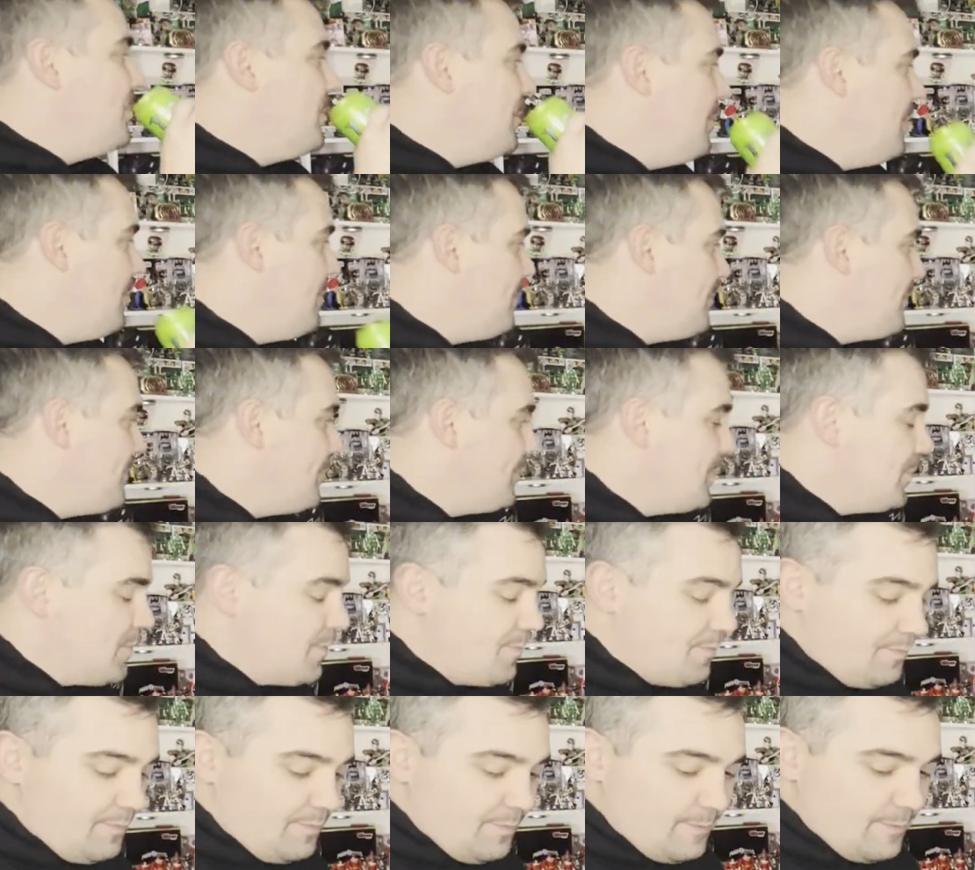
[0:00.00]
Scott watch the
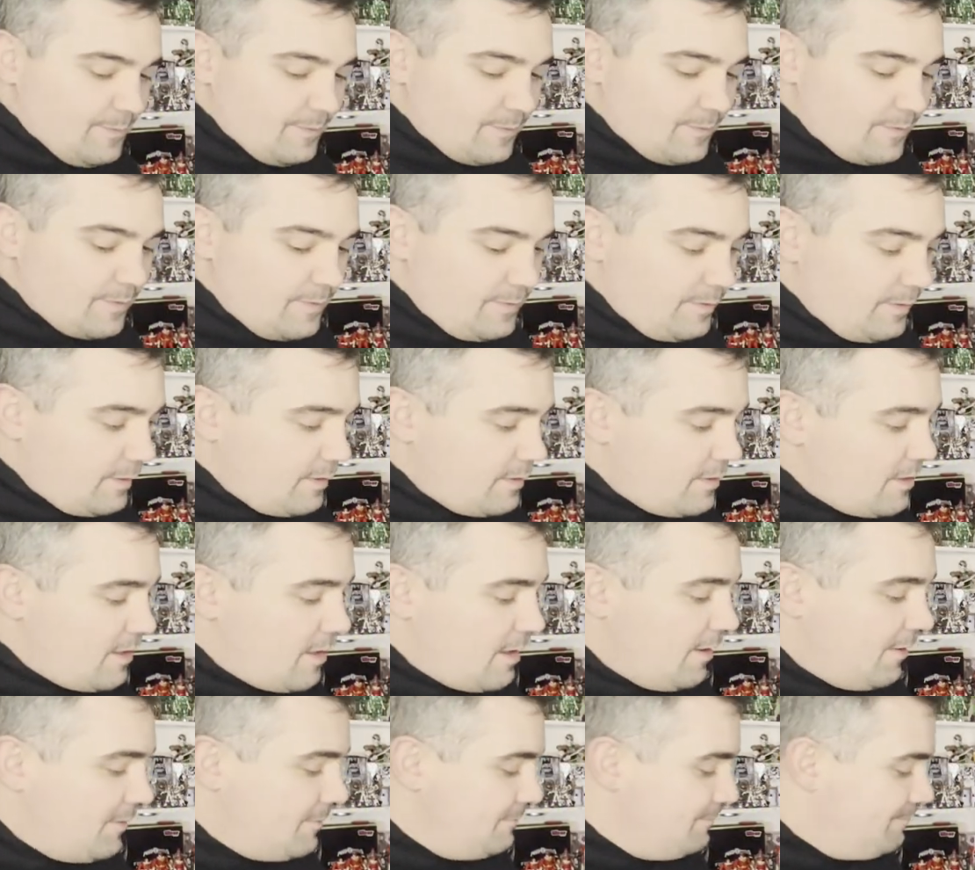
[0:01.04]
booth while I went and walked around.